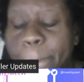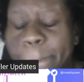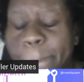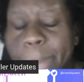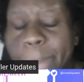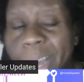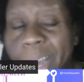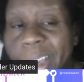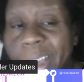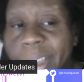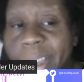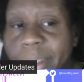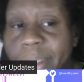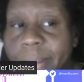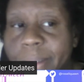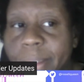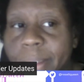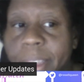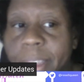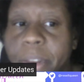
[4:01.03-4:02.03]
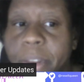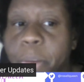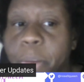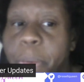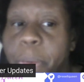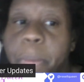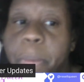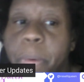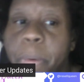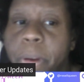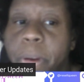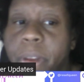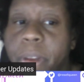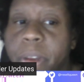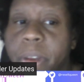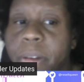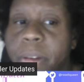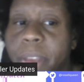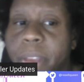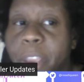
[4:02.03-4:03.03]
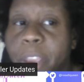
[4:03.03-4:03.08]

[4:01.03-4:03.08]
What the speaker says: But they know people are going to go to